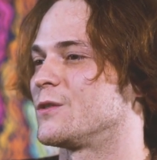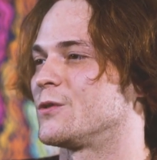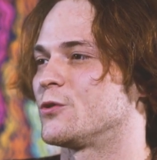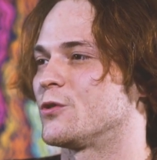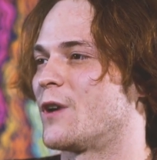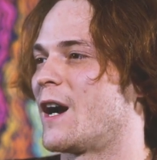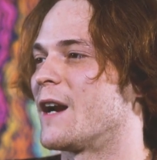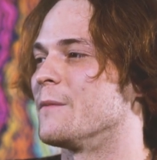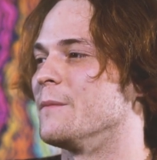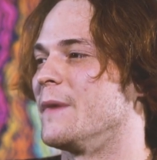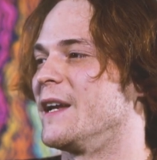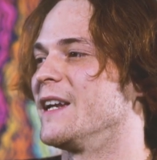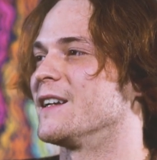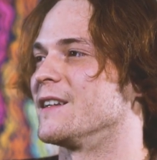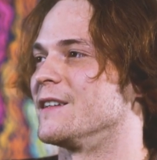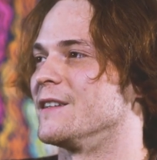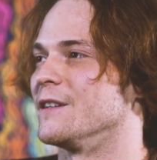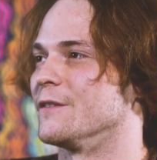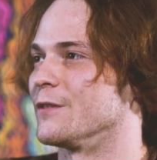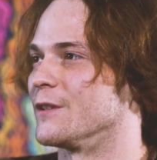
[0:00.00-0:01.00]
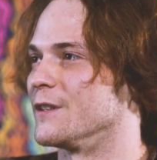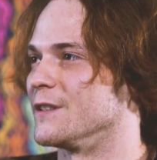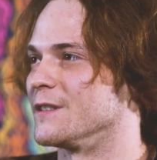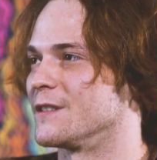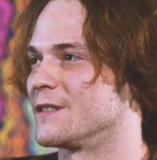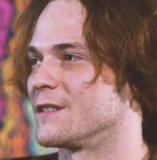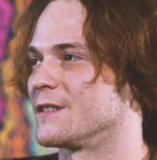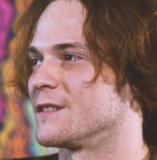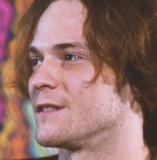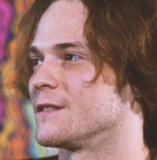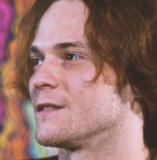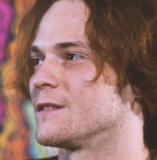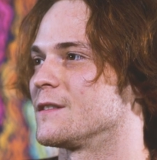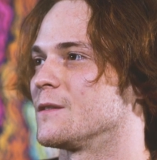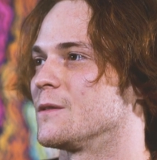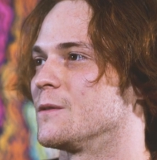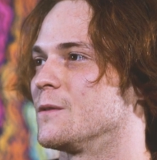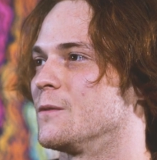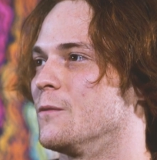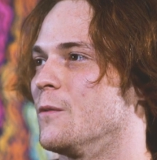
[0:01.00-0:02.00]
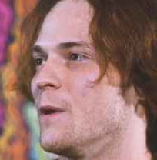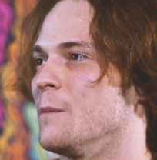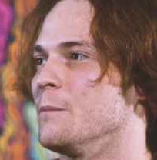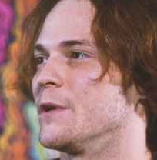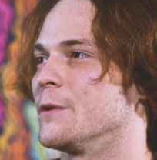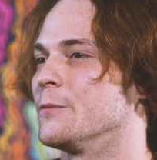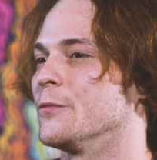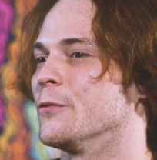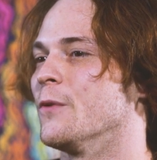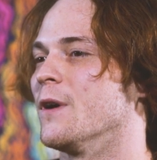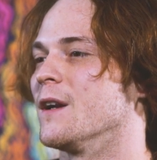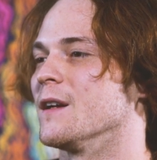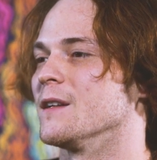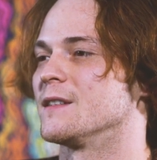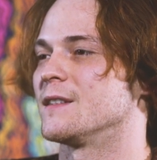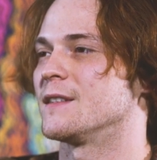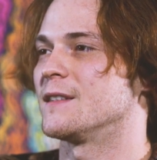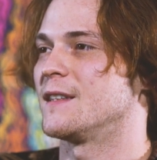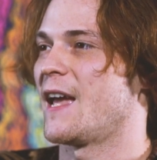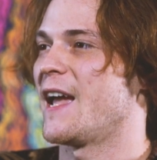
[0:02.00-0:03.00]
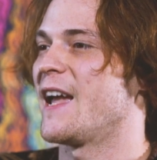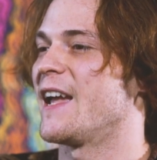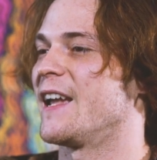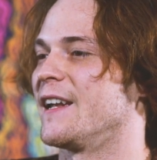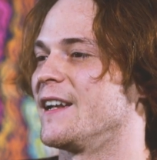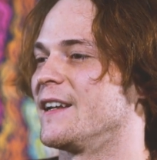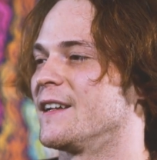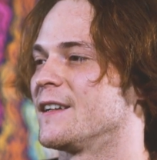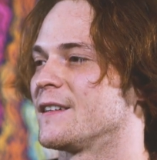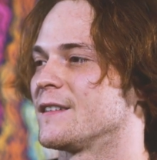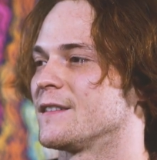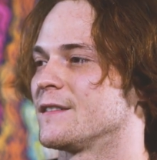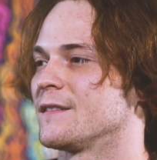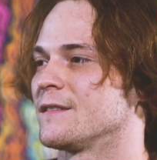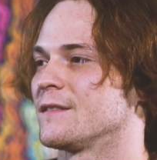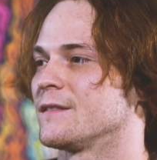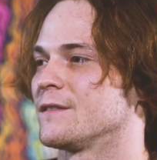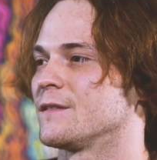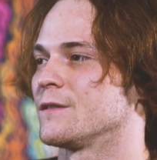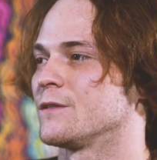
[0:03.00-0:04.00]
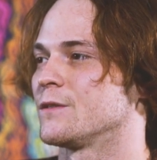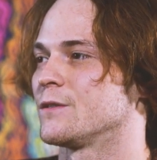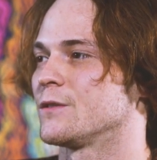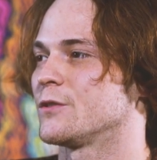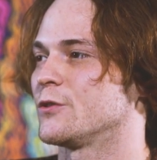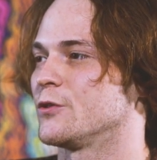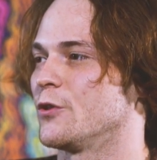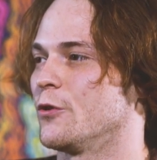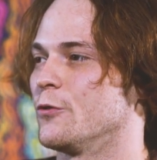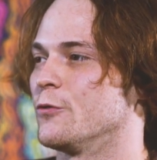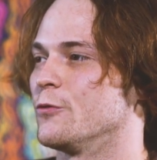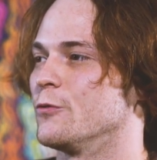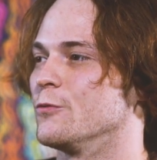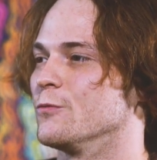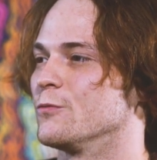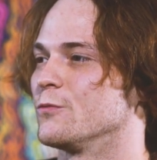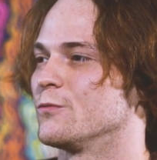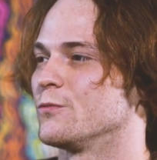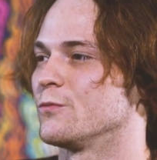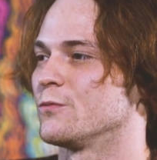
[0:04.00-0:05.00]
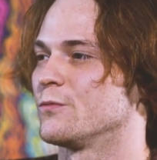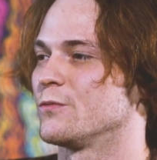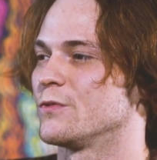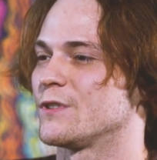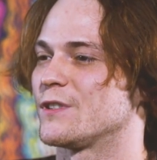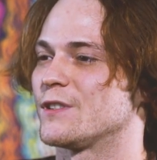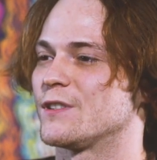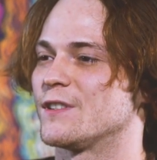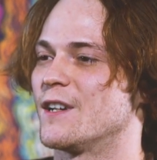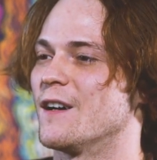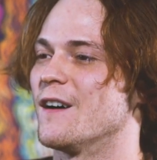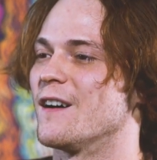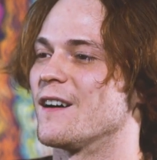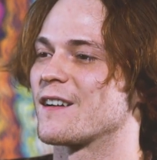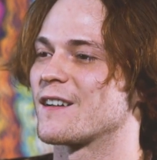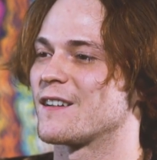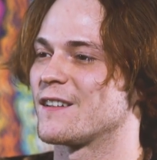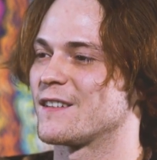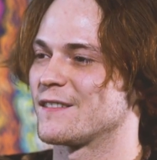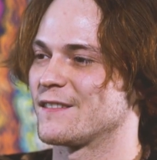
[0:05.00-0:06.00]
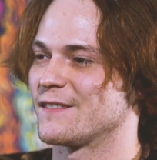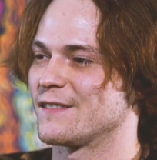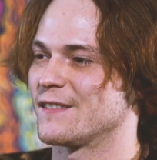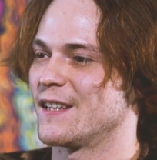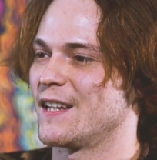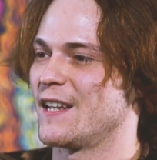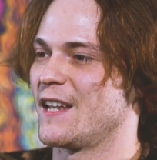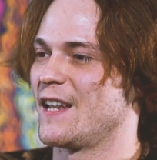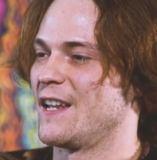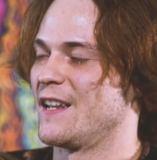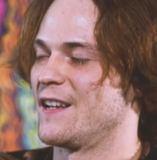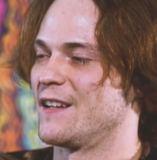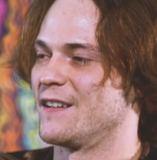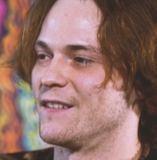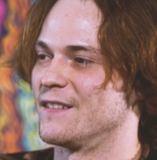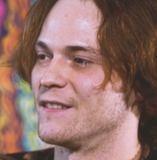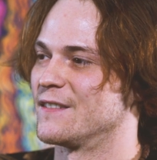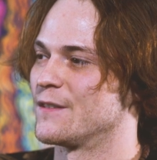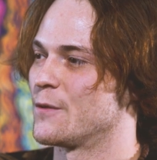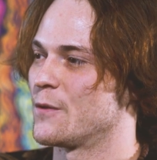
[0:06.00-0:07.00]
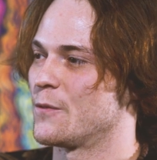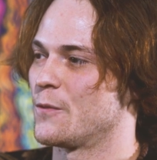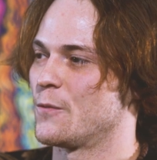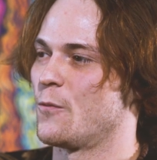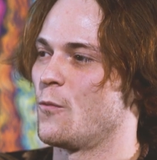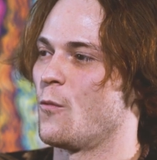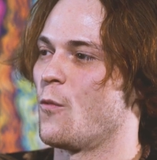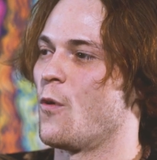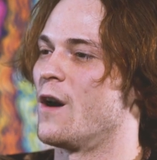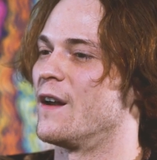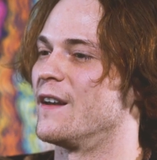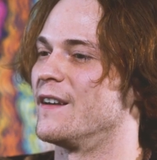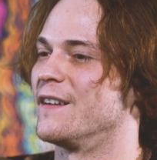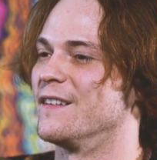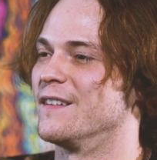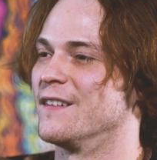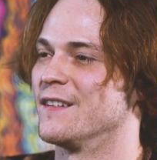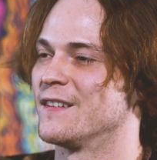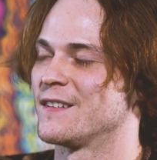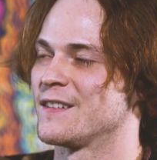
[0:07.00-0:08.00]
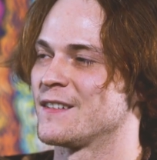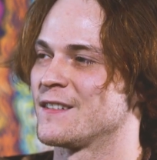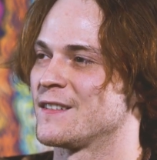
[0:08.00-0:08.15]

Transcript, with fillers: try to make a difference when people want to stay so stuck in one